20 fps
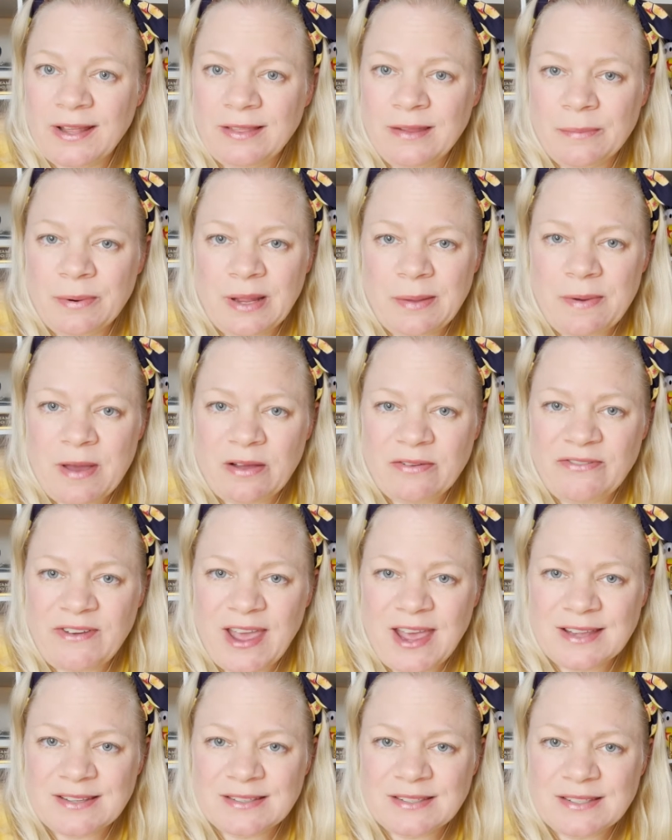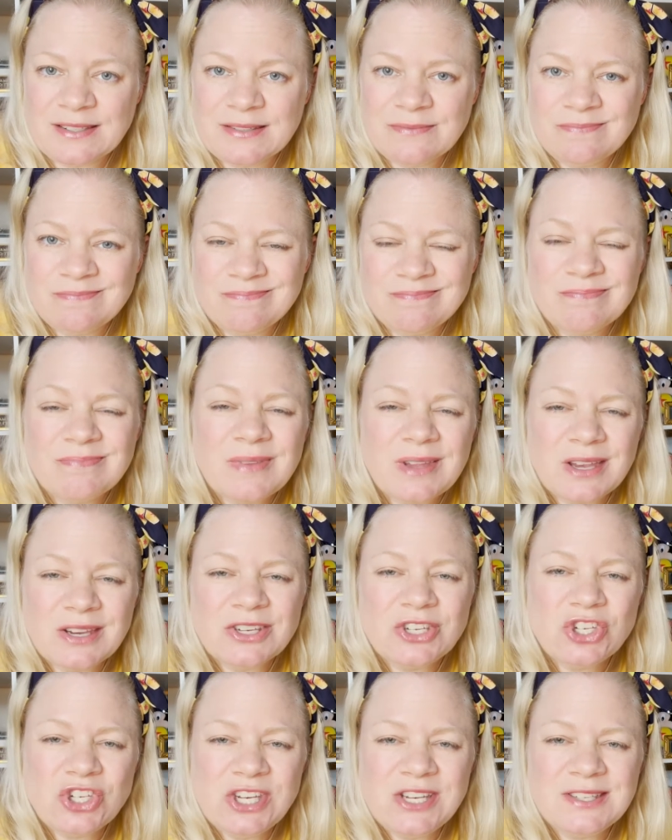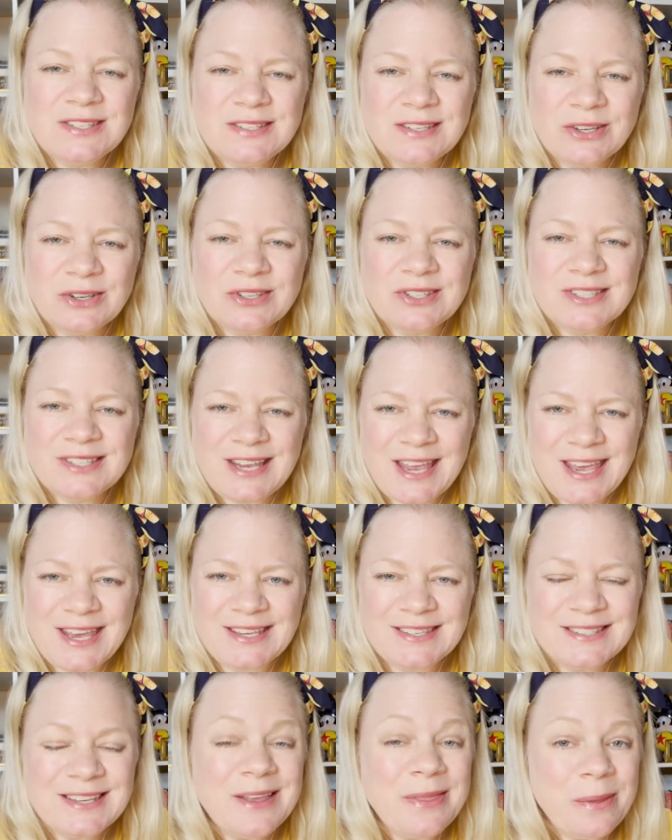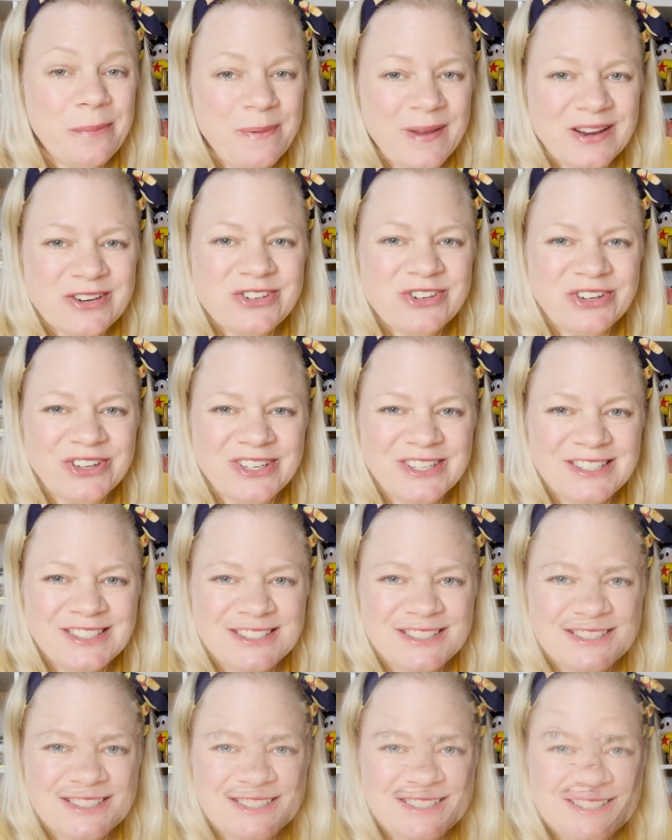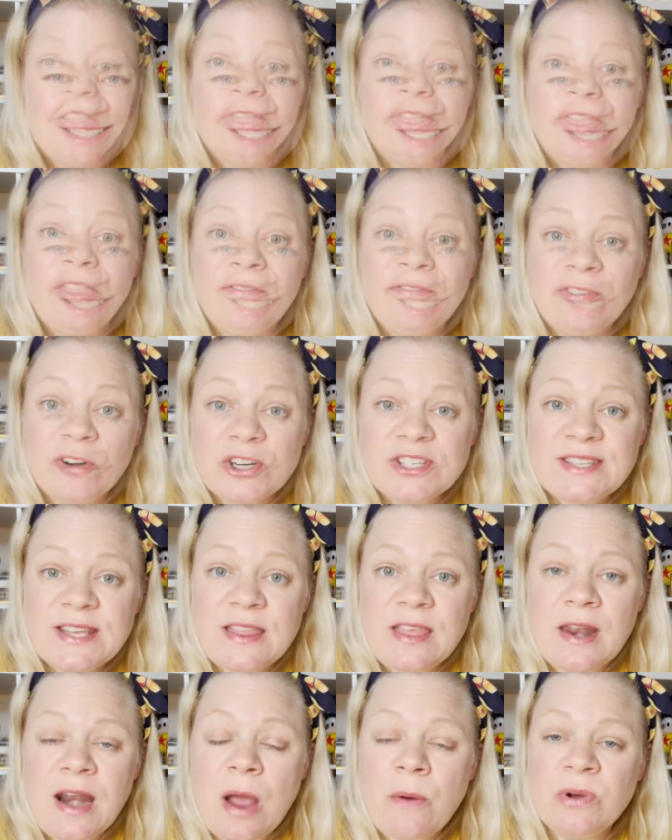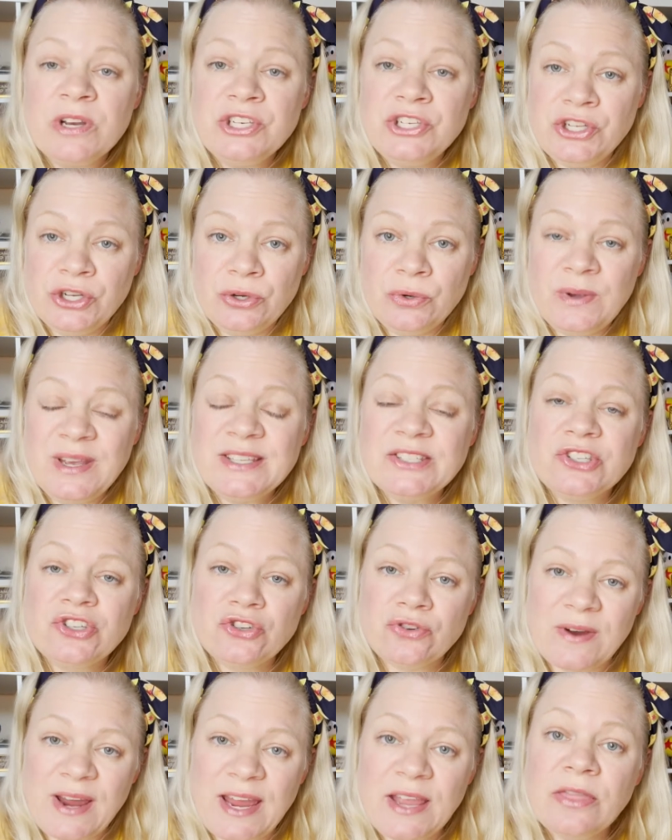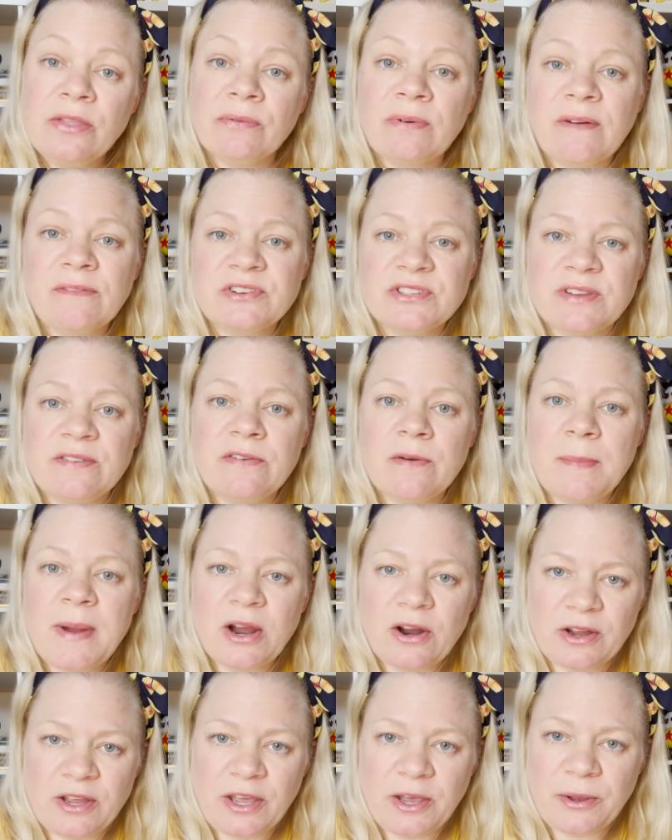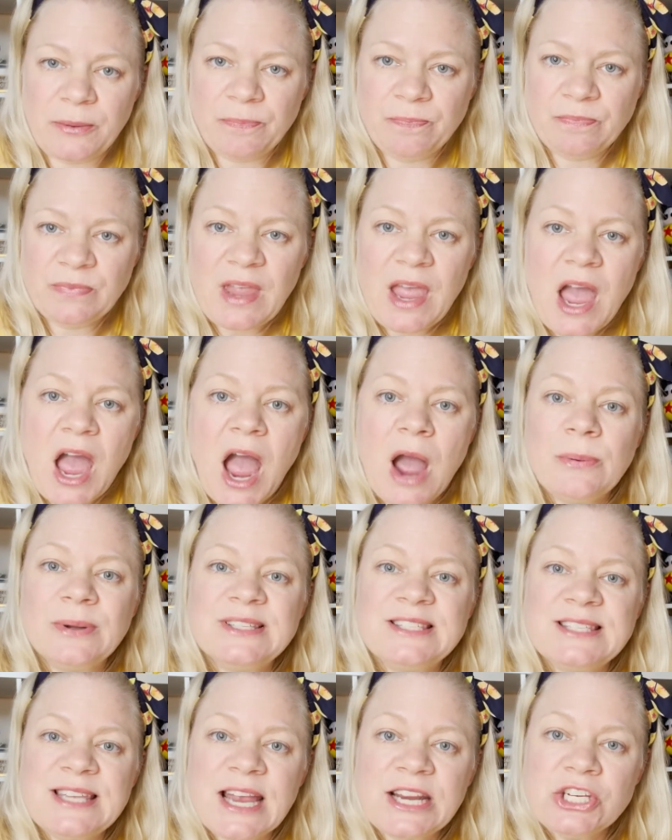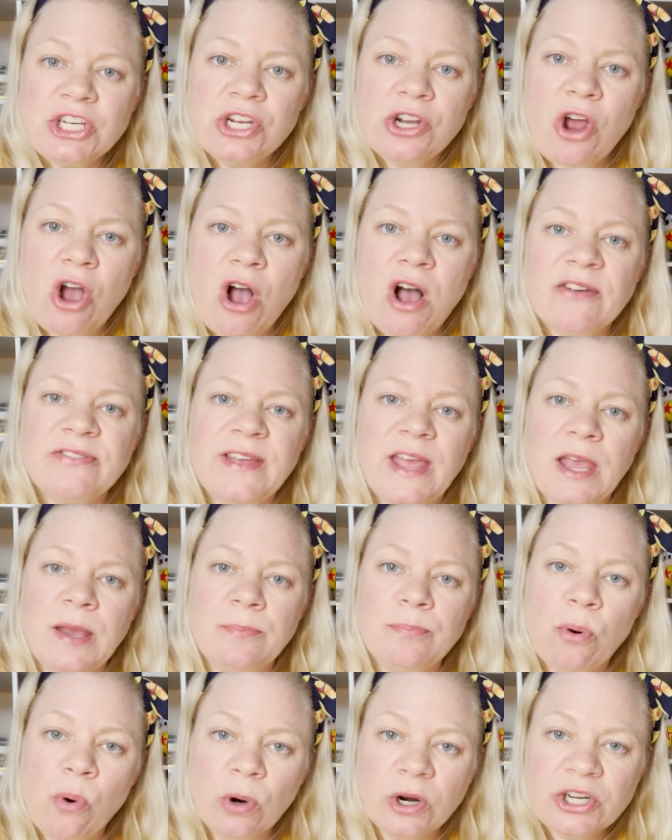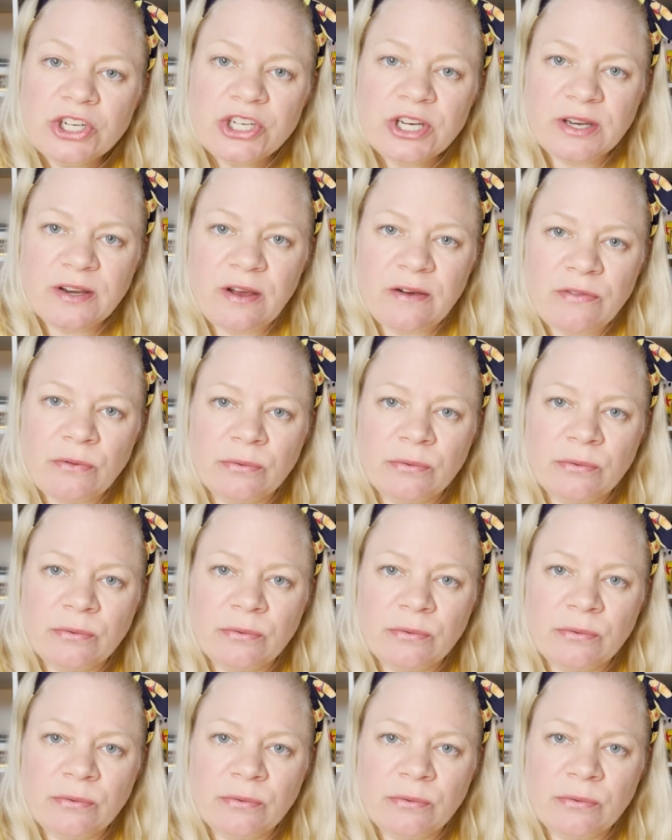Liberty Bell fans. She still stays in the picture. The first thing that I would do is drain the rivers of America. I would section off a portion of the